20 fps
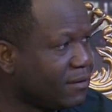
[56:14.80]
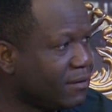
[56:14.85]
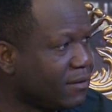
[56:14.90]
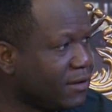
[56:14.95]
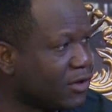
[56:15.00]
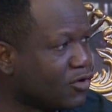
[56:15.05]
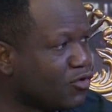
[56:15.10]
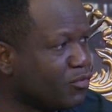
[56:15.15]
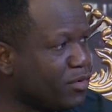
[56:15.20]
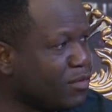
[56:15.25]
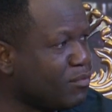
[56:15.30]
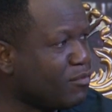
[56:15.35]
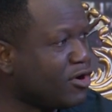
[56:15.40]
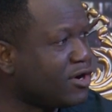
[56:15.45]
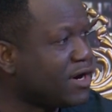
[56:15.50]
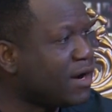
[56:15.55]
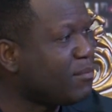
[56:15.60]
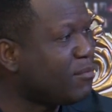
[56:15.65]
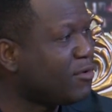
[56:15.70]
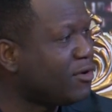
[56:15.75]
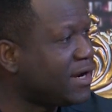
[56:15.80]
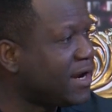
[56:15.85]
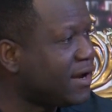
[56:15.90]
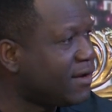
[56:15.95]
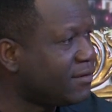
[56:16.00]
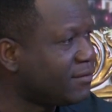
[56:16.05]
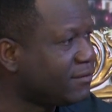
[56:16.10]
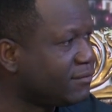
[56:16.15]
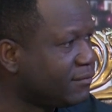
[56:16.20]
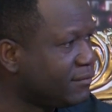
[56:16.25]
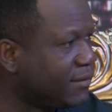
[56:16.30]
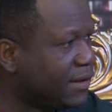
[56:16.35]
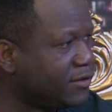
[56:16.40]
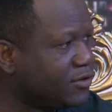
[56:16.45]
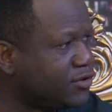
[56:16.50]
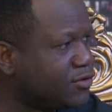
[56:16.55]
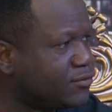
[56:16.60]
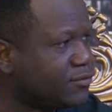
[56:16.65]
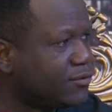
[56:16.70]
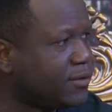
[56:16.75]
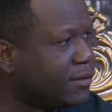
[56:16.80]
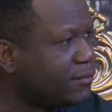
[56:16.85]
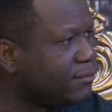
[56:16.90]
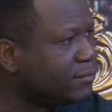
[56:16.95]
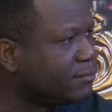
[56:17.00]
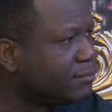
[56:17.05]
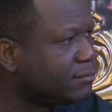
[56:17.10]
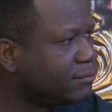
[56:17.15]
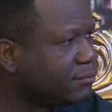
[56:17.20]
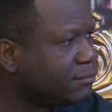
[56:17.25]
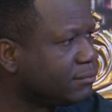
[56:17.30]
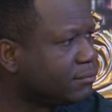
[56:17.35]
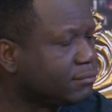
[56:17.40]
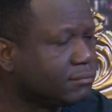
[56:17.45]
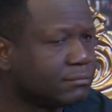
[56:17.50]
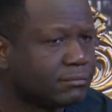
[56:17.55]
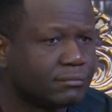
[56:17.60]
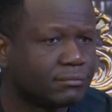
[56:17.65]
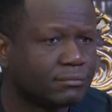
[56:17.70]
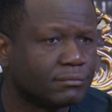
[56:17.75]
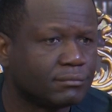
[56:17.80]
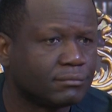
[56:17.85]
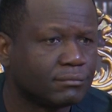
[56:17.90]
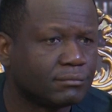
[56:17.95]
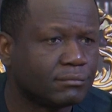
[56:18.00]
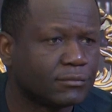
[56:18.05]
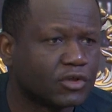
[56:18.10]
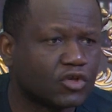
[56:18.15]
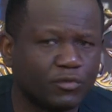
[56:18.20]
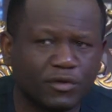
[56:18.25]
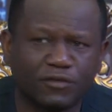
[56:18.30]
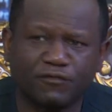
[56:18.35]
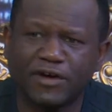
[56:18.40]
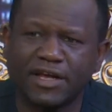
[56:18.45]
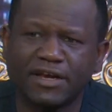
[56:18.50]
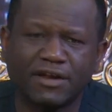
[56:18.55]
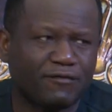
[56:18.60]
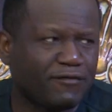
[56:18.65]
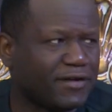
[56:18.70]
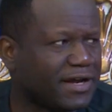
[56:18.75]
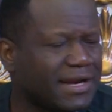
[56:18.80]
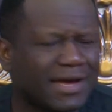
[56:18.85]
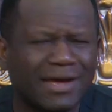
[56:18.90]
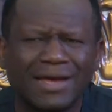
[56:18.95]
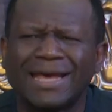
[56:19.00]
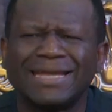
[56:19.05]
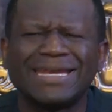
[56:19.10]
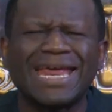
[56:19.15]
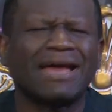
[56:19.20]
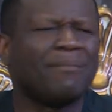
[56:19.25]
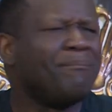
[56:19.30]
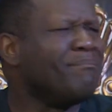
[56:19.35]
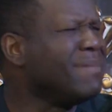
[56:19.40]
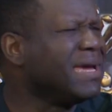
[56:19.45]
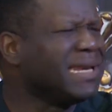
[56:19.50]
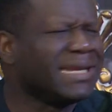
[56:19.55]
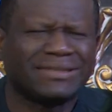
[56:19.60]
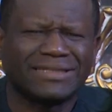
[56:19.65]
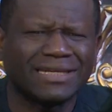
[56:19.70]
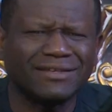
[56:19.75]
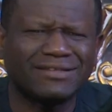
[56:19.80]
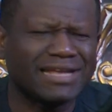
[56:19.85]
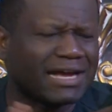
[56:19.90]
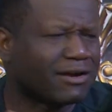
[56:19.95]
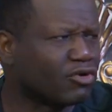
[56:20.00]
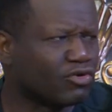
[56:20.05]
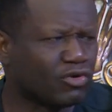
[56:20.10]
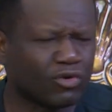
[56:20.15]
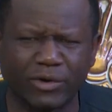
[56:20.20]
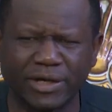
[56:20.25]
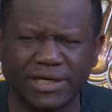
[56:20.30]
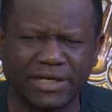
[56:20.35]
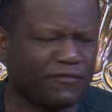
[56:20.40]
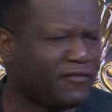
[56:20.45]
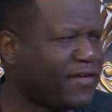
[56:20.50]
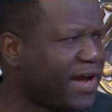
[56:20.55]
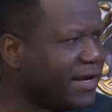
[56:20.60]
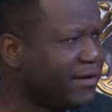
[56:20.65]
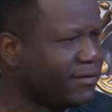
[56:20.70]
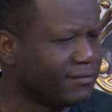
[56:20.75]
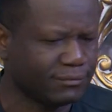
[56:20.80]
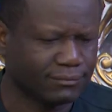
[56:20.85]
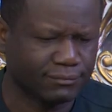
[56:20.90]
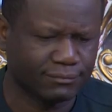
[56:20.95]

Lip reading: It could be mother, mother, and children. It could be father, father. There are many things that are going to redefine.